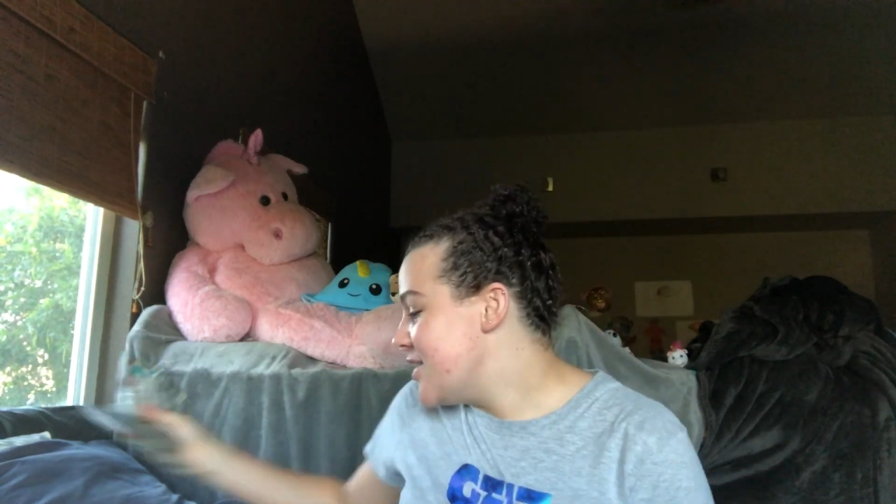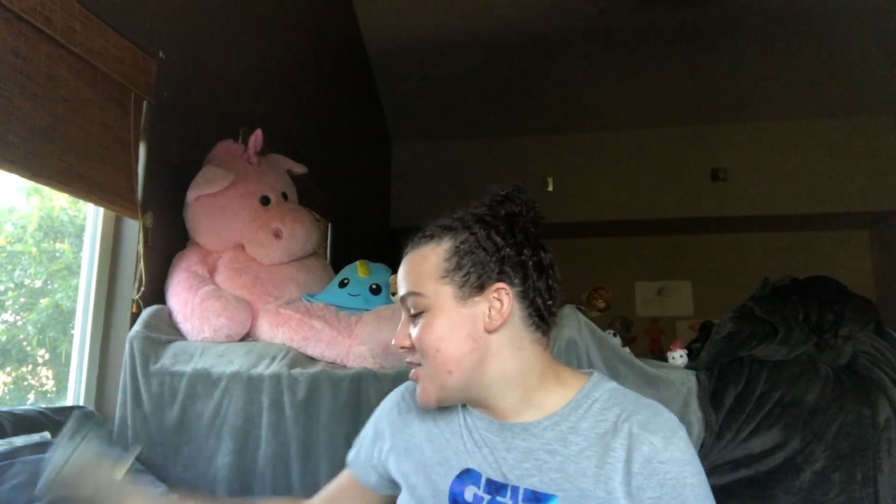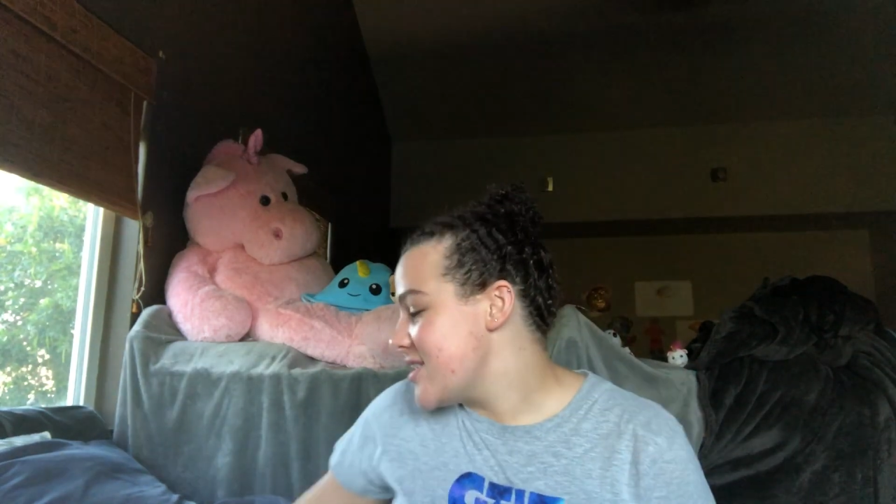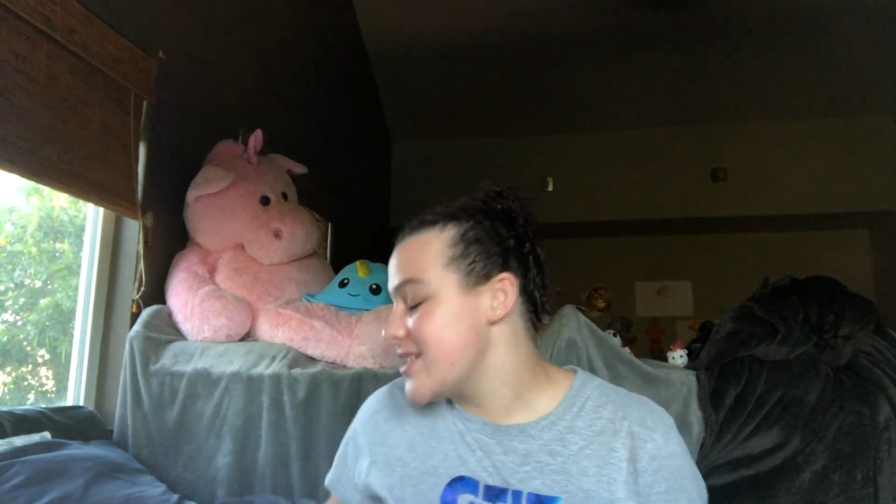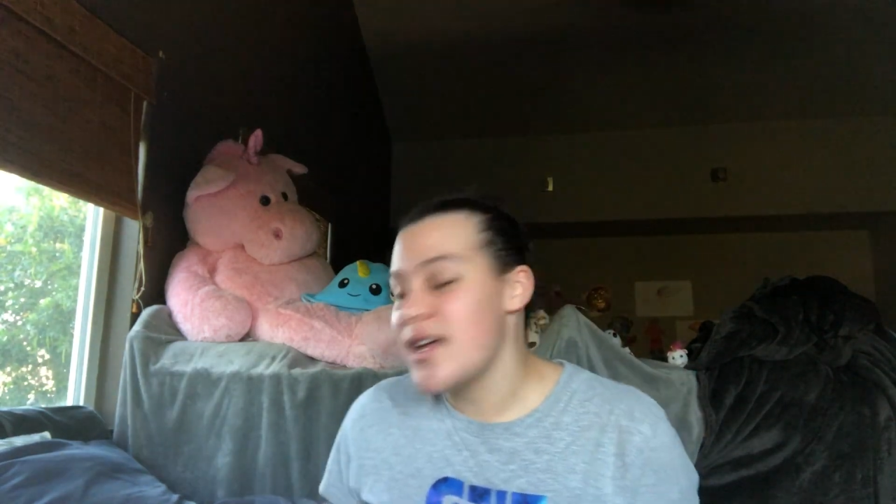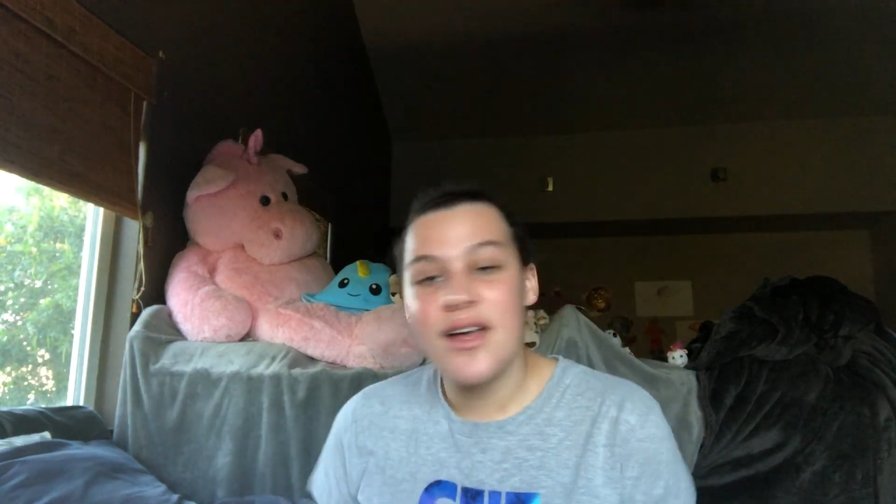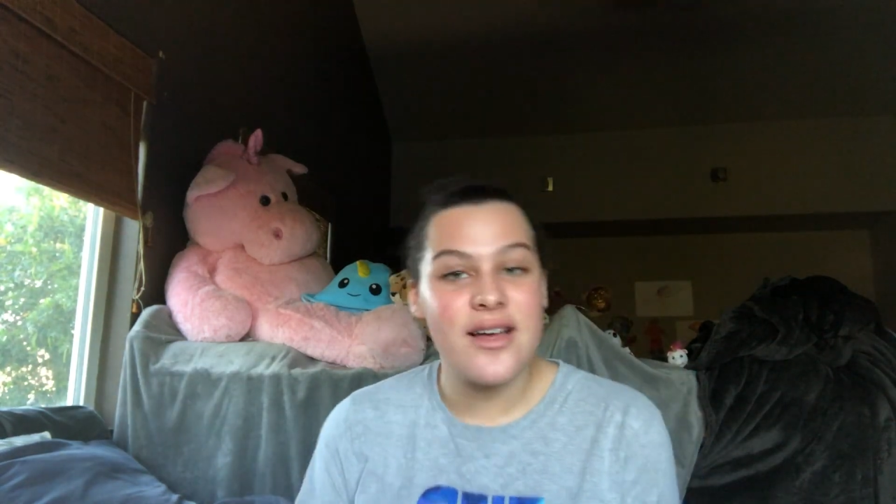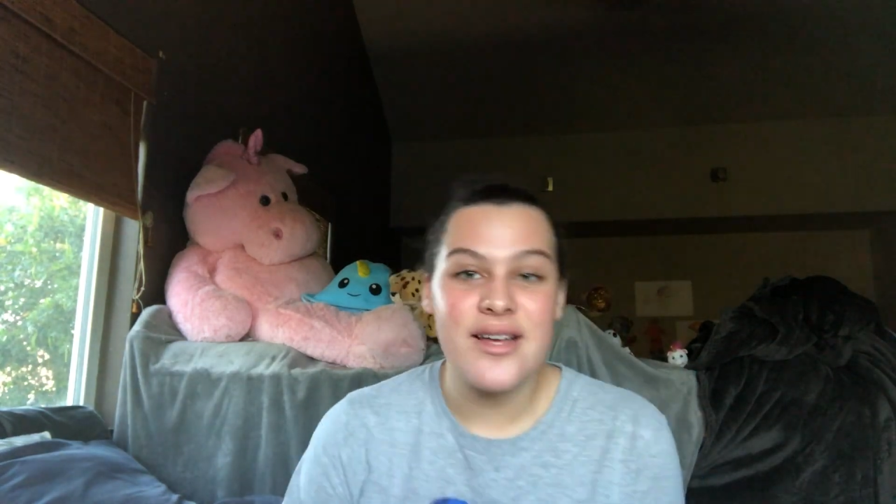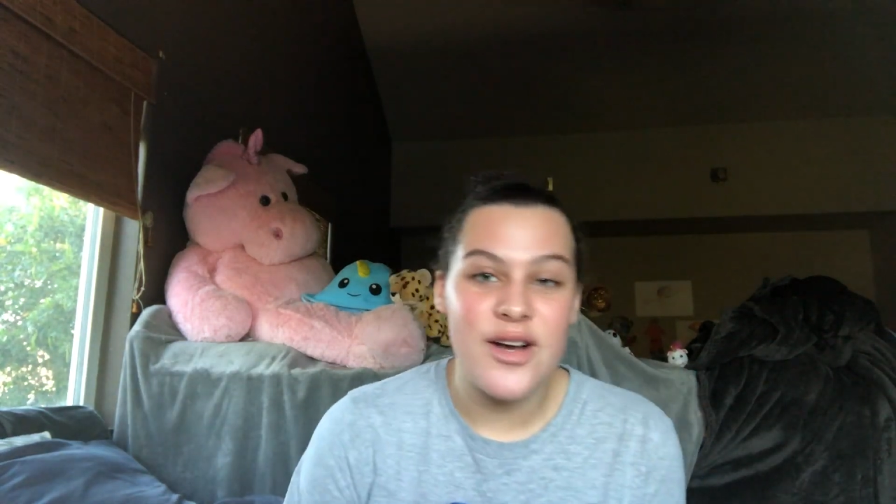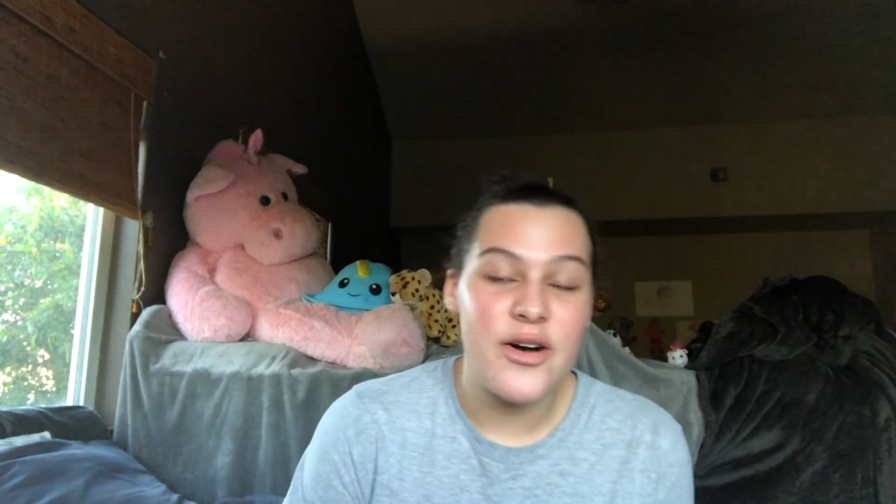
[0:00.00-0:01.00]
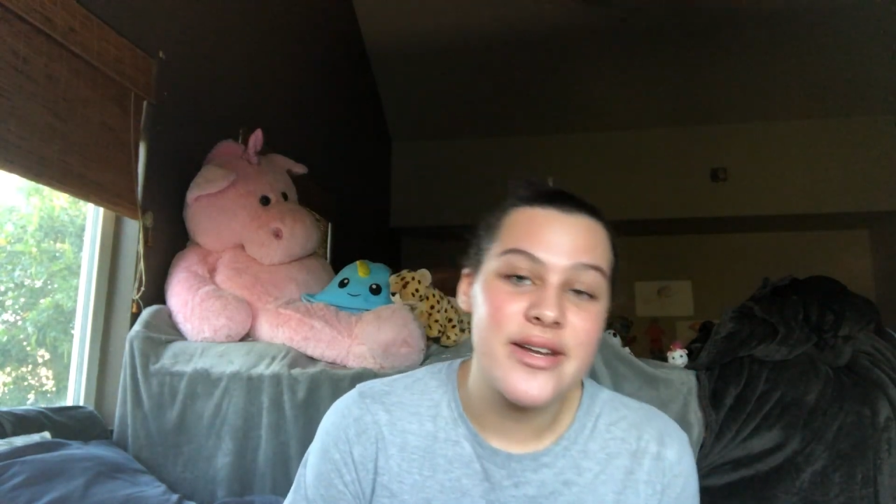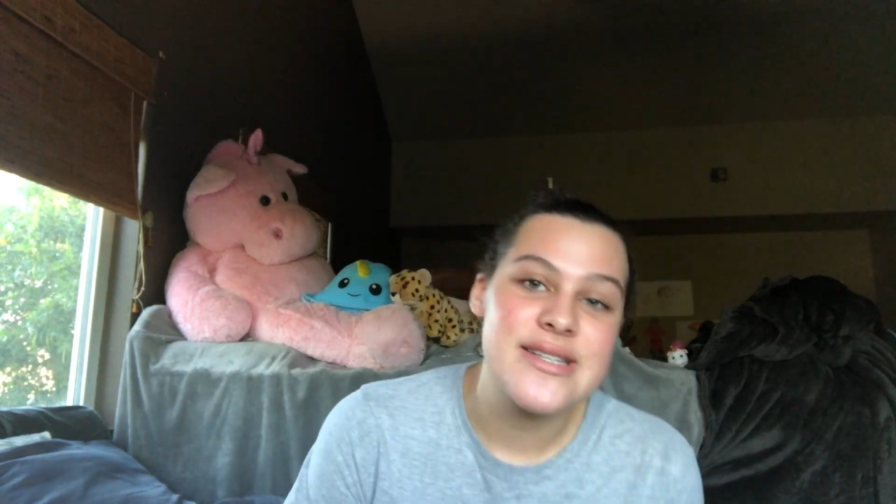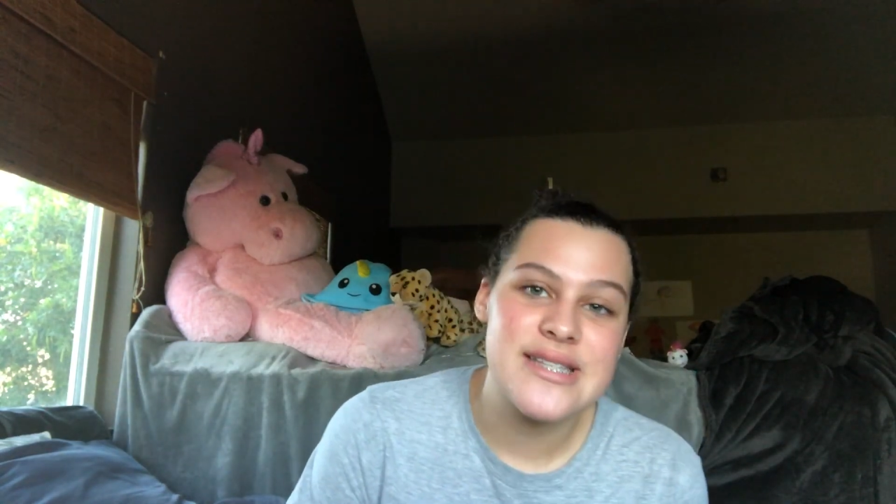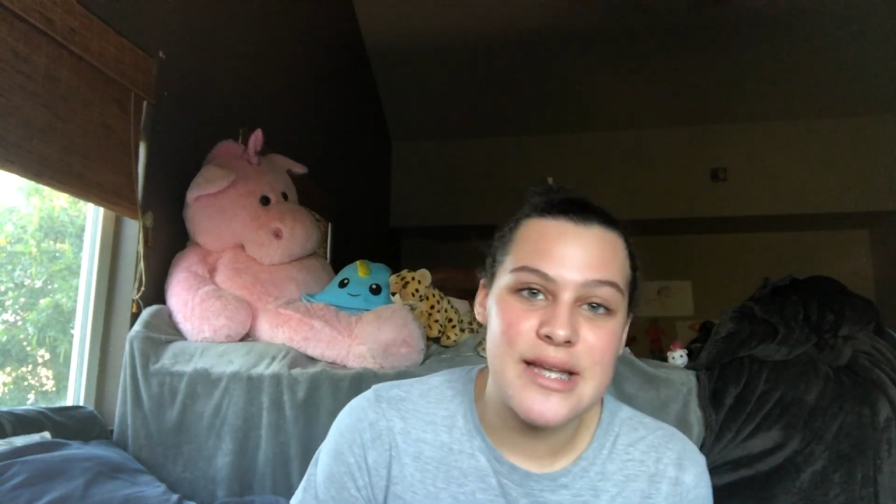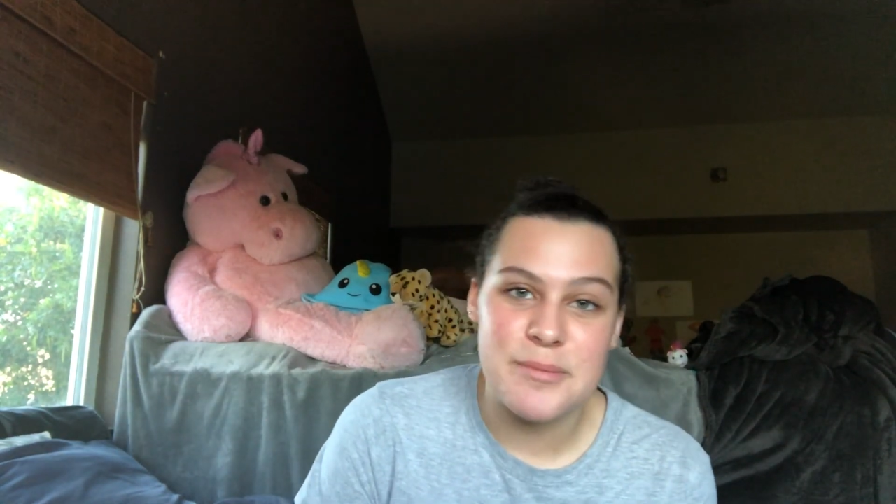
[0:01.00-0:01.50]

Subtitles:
Just honestly,